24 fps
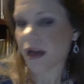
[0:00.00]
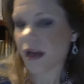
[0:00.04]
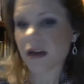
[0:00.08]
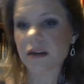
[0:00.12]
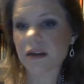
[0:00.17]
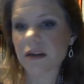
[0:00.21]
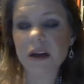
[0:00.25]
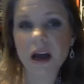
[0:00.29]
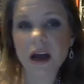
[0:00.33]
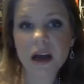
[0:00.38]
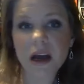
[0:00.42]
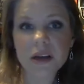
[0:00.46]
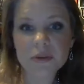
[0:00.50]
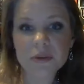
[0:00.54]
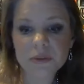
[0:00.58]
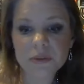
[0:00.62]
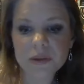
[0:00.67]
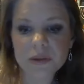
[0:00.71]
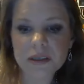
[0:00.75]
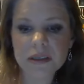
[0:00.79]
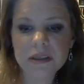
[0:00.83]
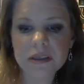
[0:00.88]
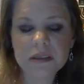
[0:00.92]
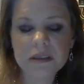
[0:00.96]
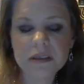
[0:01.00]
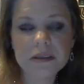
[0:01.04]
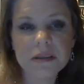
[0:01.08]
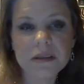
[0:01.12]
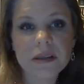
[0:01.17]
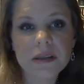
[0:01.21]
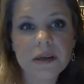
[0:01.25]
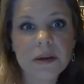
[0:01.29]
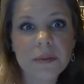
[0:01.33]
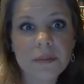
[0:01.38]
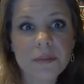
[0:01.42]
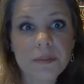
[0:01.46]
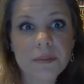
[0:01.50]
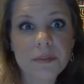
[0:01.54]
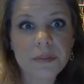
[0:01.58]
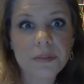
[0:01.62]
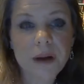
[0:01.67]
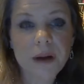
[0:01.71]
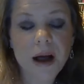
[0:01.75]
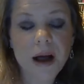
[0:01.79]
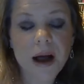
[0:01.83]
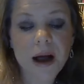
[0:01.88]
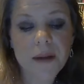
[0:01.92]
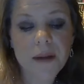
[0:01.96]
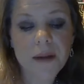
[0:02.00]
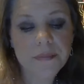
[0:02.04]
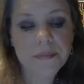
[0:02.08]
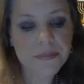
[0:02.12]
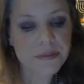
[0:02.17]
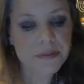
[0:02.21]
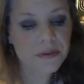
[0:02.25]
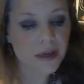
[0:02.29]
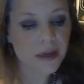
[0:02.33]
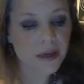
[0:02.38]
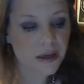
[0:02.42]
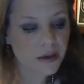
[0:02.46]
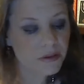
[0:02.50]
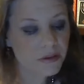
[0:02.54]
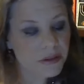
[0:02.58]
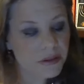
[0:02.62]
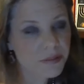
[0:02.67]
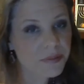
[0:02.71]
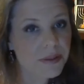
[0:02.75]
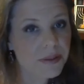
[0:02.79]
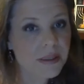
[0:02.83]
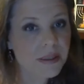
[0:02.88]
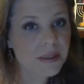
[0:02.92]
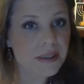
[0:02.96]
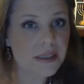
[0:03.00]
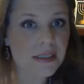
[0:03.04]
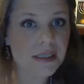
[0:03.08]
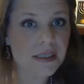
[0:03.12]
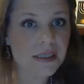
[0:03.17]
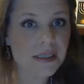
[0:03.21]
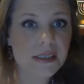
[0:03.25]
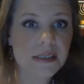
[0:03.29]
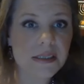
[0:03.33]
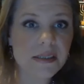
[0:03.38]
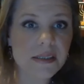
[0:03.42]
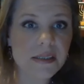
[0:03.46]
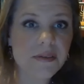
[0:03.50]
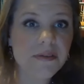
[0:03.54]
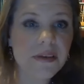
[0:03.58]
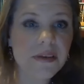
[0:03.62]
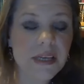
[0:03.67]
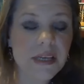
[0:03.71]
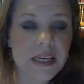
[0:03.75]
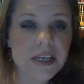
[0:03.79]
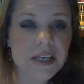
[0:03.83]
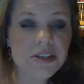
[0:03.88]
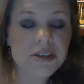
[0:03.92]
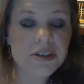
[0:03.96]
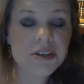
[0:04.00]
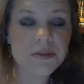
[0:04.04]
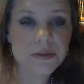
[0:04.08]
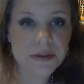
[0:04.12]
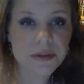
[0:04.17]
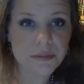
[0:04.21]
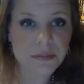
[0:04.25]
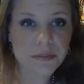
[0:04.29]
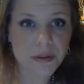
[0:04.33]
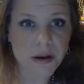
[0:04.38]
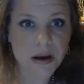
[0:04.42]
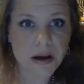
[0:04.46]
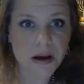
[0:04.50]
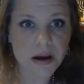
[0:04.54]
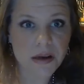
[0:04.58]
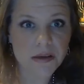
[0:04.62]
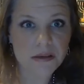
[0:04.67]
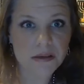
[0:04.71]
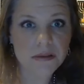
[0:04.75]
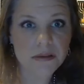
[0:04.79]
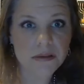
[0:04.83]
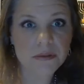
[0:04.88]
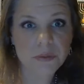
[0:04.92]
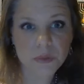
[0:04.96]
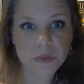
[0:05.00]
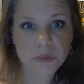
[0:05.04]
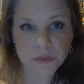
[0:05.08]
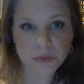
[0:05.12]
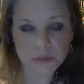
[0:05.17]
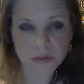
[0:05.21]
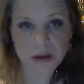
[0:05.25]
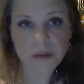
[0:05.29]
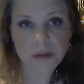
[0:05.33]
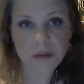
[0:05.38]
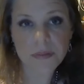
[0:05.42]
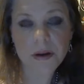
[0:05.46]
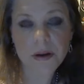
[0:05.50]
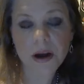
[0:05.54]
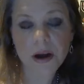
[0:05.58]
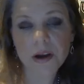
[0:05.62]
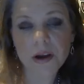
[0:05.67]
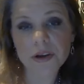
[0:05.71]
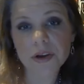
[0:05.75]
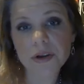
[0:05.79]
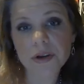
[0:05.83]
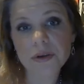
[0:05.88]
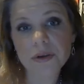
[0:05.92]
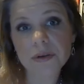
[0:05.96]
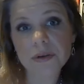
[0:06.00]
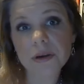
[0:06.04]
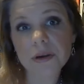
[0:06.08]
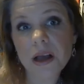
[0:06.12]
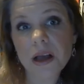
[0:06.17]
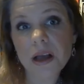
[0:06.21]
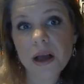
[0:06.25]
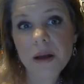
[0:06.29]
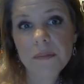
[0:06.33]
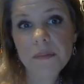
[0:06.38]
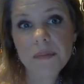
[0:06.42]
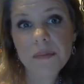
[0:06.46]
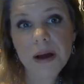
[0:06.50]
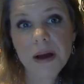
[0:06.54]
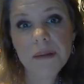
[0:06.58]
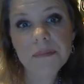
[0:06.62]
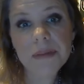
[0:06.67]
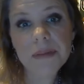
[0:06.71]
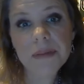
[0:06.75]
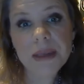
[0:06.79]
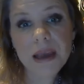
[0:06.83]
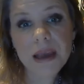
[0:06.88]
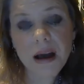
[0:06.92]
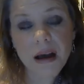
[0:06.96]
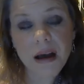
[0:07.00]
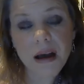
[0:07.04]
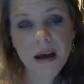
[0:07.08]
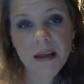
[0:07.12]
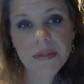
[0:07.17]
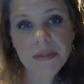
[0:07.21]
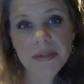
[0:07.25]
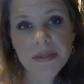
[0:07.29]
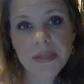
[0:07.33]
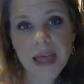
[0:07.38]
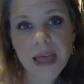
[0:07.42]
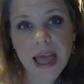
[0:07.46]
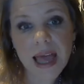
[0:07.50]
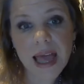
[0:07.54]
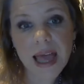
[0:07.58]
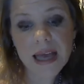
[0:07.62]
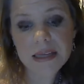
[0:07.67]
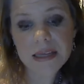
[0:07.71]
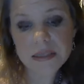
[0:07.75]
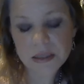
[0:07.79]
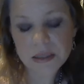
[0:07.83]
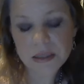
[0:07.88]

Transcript: God will not only put the diseases of Egypt upon you, but beyond that